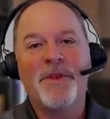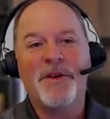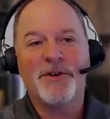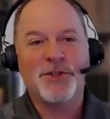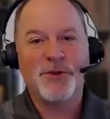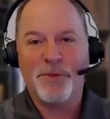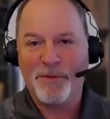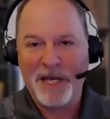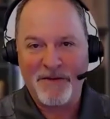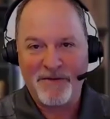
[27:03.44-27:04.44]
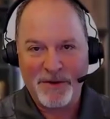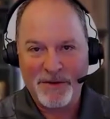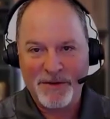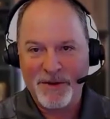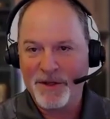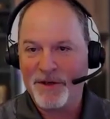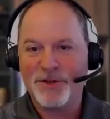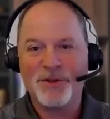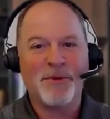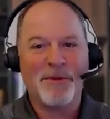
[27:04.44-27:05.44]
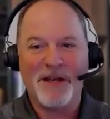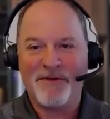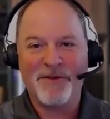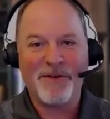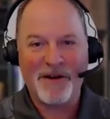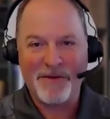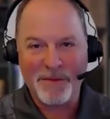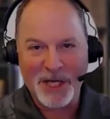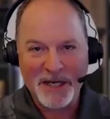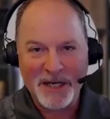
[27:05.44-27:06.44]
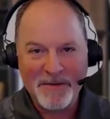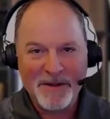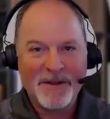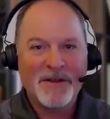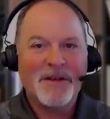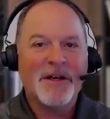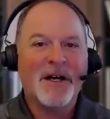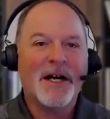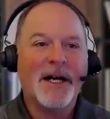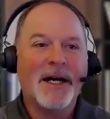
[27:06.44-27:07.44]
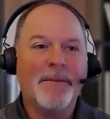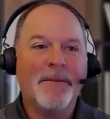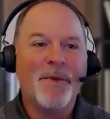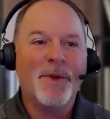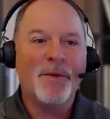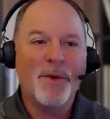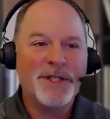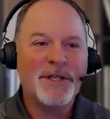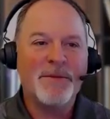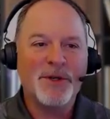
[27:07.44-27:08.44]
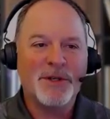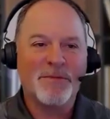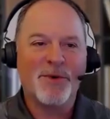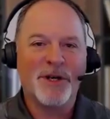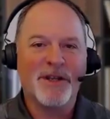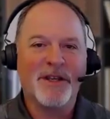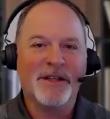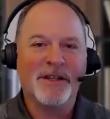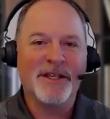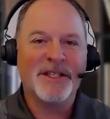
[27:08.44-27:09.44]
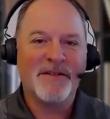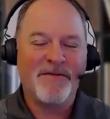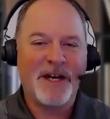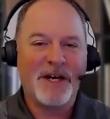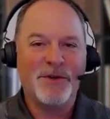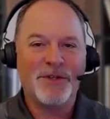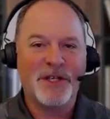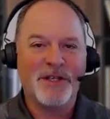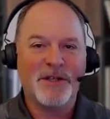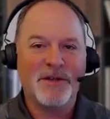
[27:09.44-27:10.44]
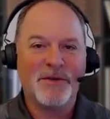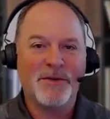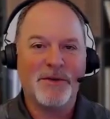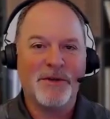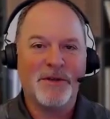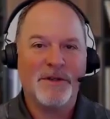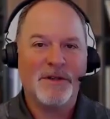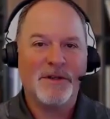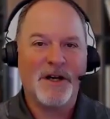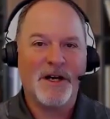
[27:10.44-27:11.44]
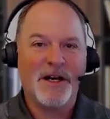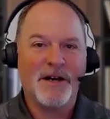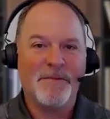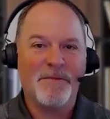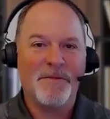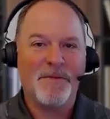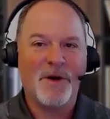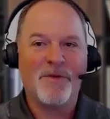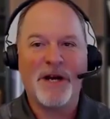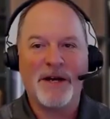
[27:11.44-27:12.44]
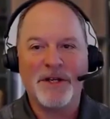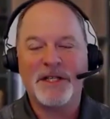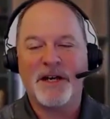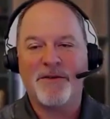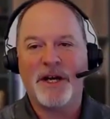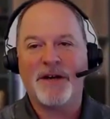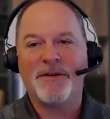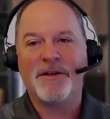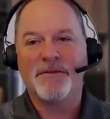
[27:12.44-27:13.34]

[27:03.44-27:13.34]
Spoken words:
They're super painful. They're super painful for everybody. What's the most important thing, Liz, that founders can do around a down round?